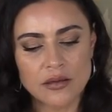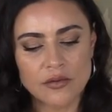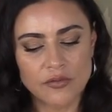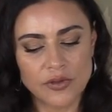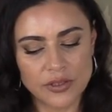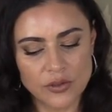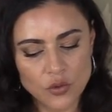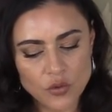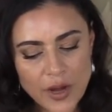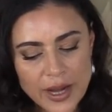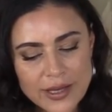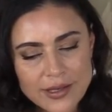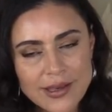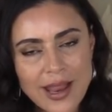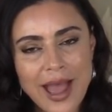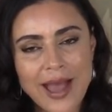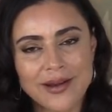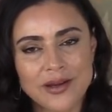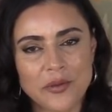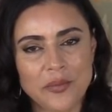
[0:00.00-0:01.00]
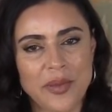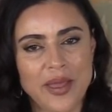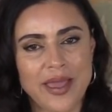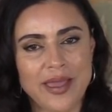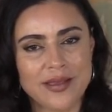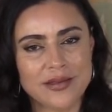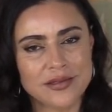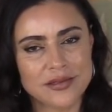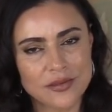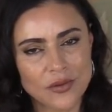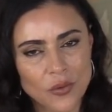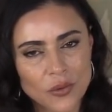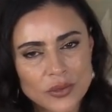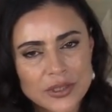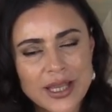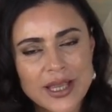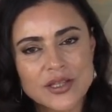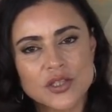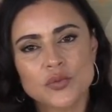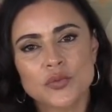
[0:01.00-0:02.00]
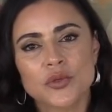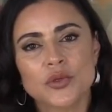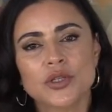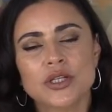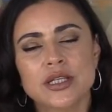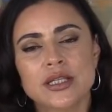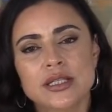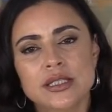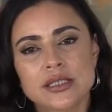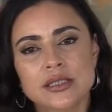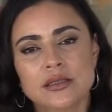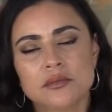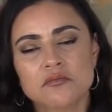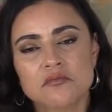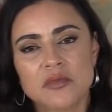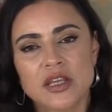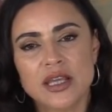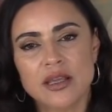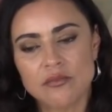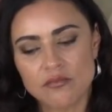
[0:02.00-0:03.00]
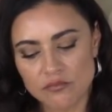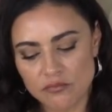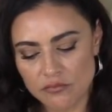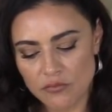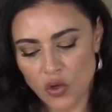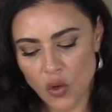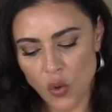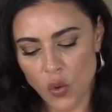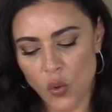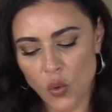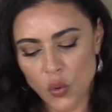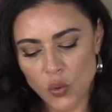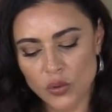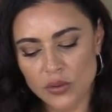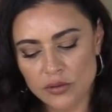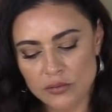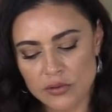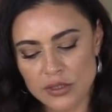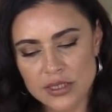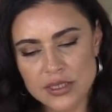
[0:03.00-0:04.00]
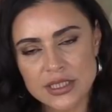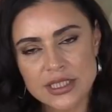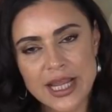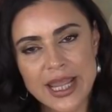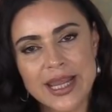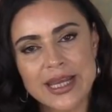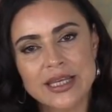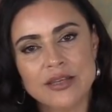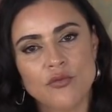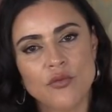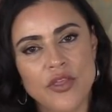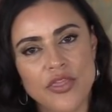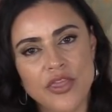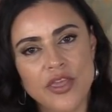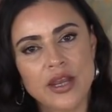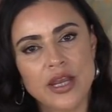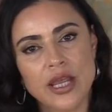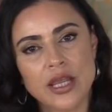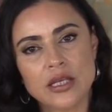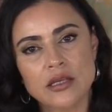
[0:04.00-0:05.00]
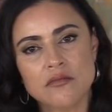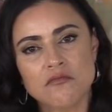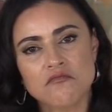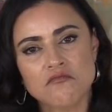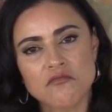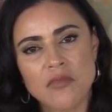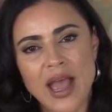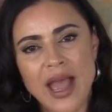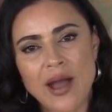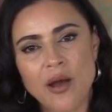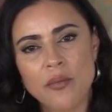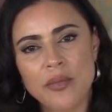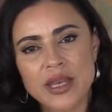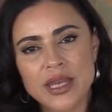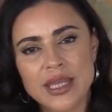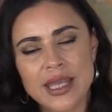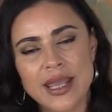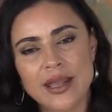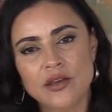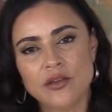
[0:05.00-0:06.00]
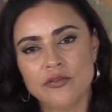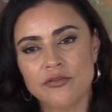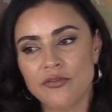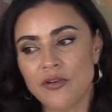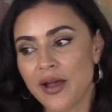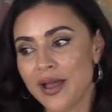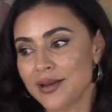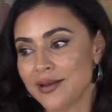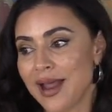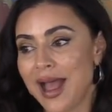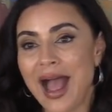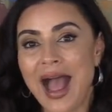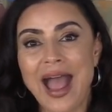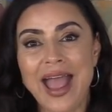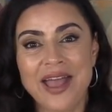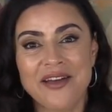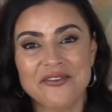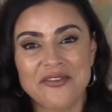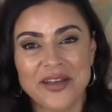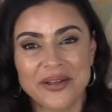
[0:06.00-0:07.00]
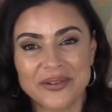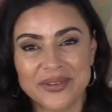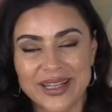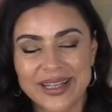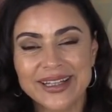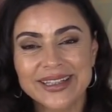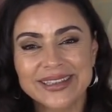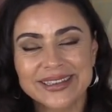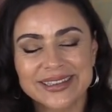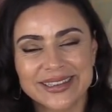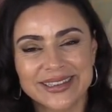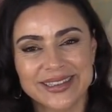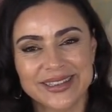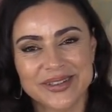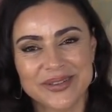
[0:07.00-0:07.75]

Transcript: with great database, all the expertise, all contained within it. How many can you find? I have found none.